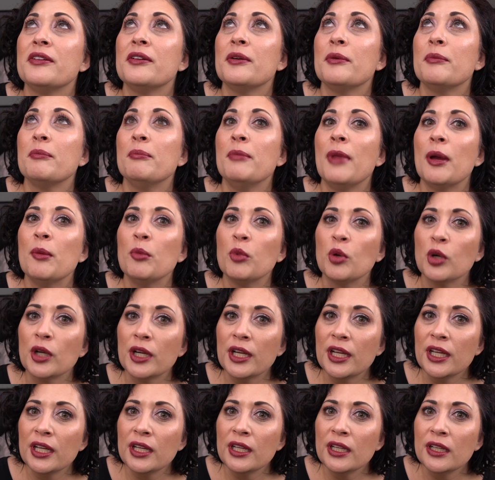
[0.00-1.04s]

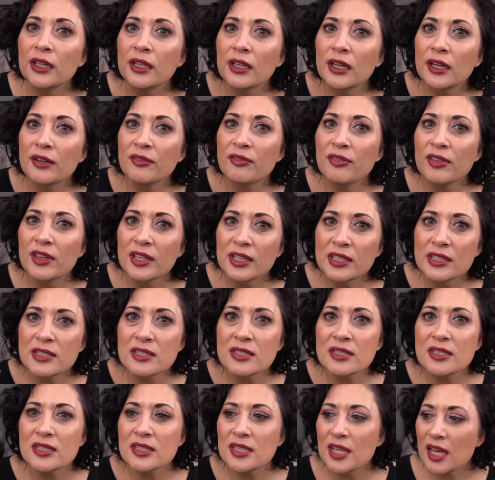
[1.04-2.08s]
memory of this
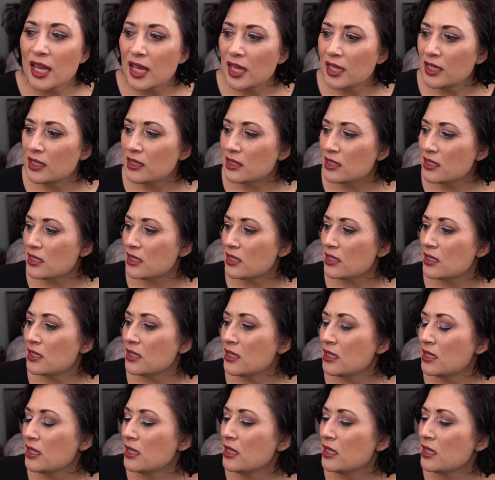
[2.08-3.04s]
scent,